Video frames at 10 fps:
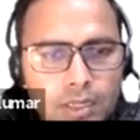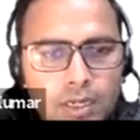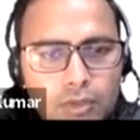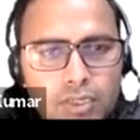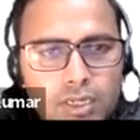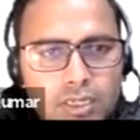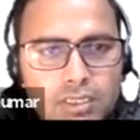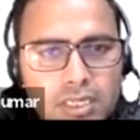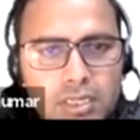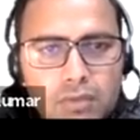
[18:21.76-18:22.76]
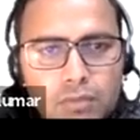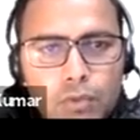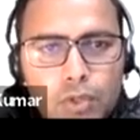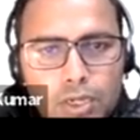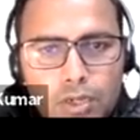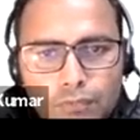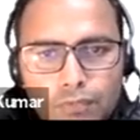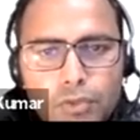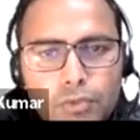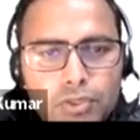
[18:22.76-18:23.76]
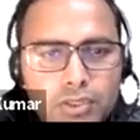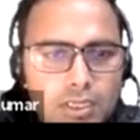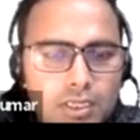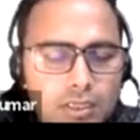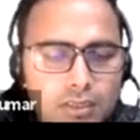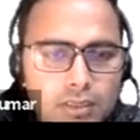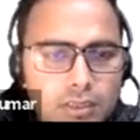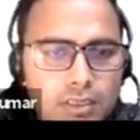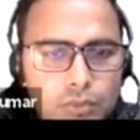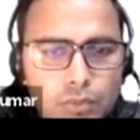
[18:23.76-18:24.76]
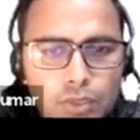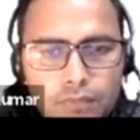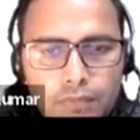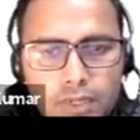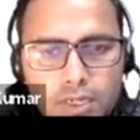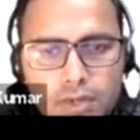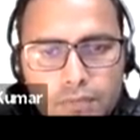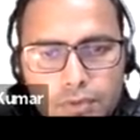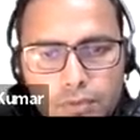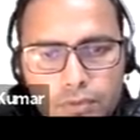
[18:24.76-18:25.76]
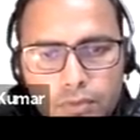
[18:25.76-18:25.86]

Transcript: Now they're asking what view is there. This is what? Front view.